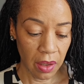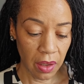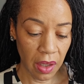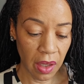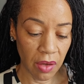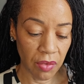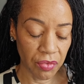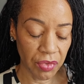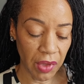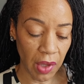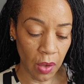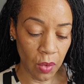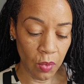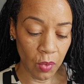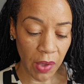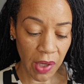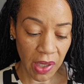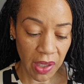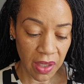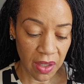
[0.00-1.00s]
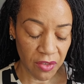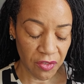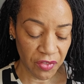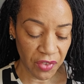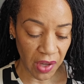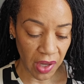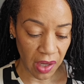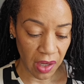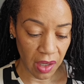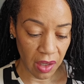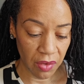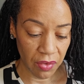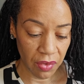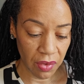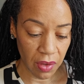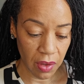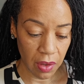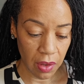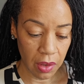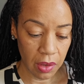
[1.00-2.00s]
If they weak in faith,
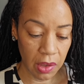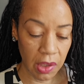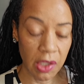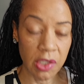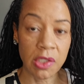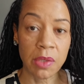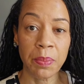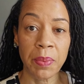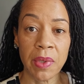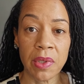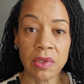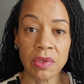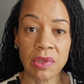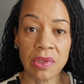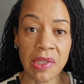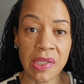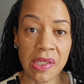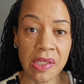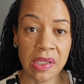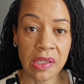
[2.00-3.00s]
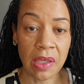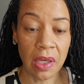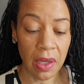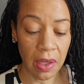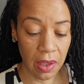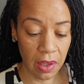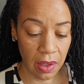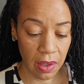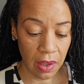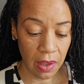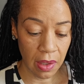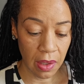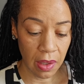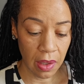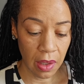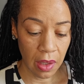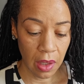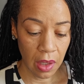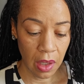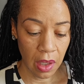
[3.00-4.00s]
they're spiritually sick.
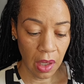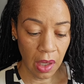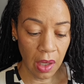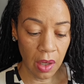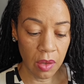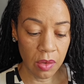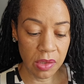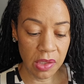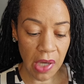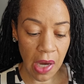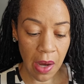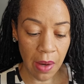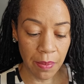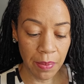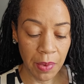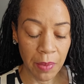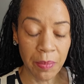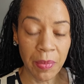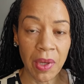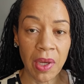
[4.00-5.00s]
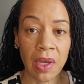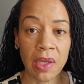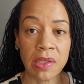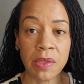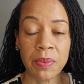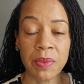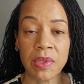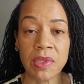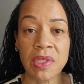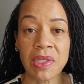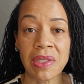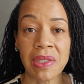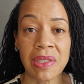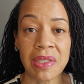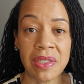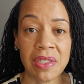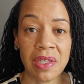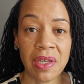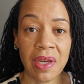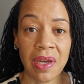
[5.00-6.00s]
And on top of being
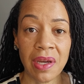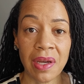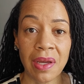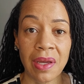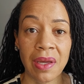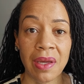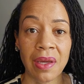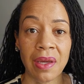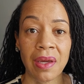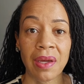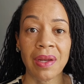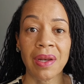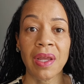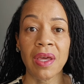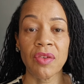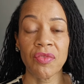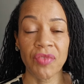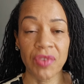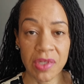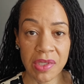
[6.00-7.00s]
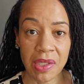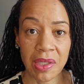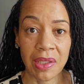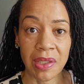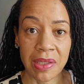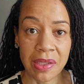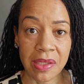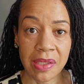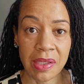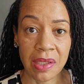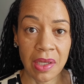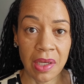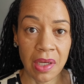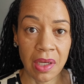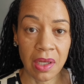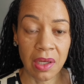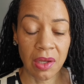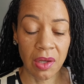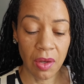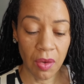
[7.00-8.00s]
spiritually sick, they physically sick,
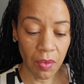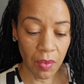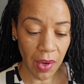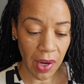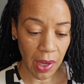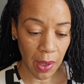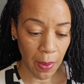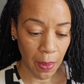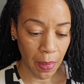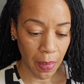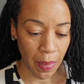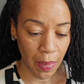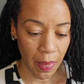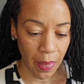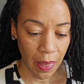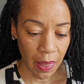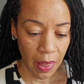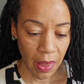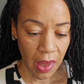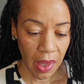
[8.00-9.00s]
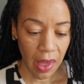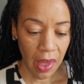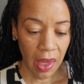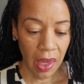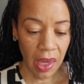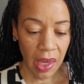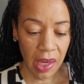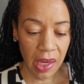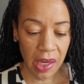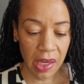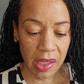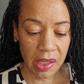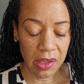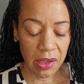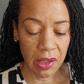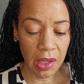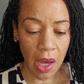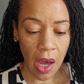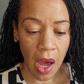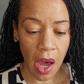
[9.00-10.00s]
right?
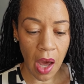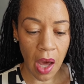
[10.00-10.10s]
And